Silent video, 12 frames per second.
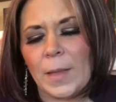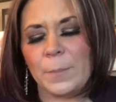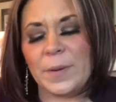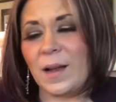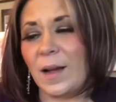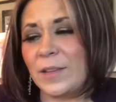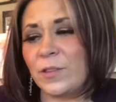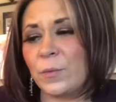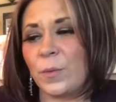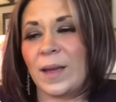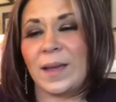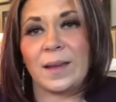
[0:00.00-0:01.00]
But either
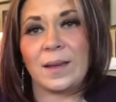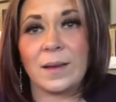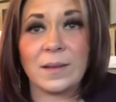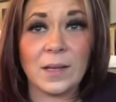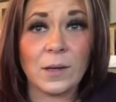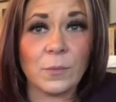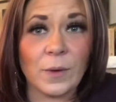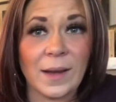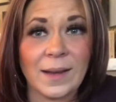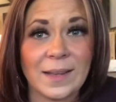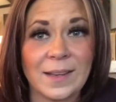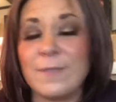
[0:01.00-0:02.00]
way, get
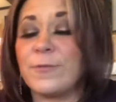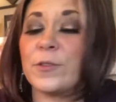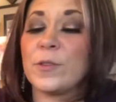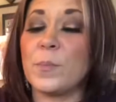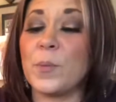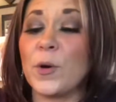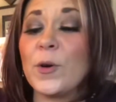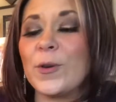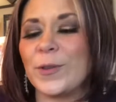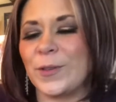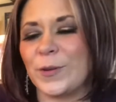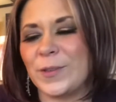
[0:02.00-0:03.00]
ready for the
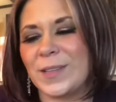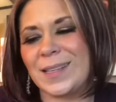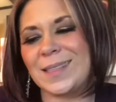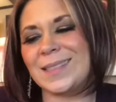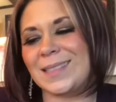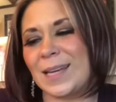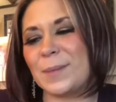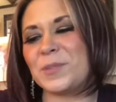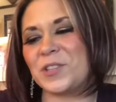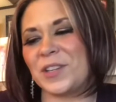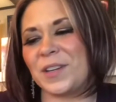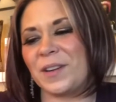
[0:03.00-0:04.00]
birth or the
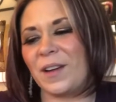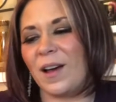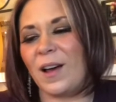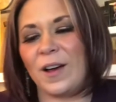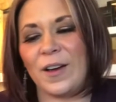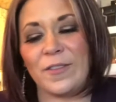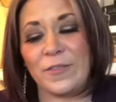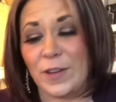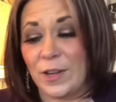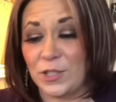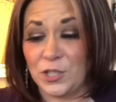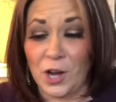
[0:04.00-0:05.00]
conception of
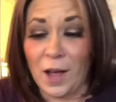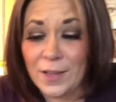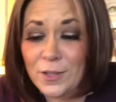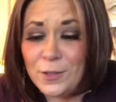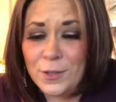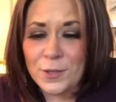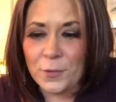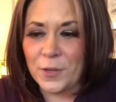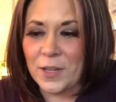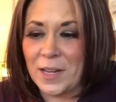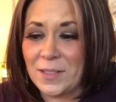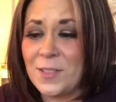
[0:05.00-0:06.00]
a child or
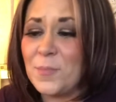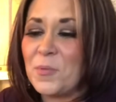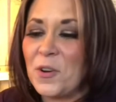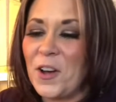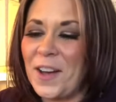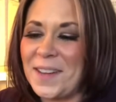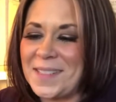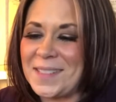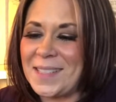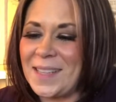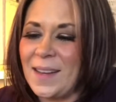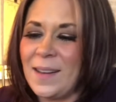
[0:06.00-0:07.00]
an enterprise.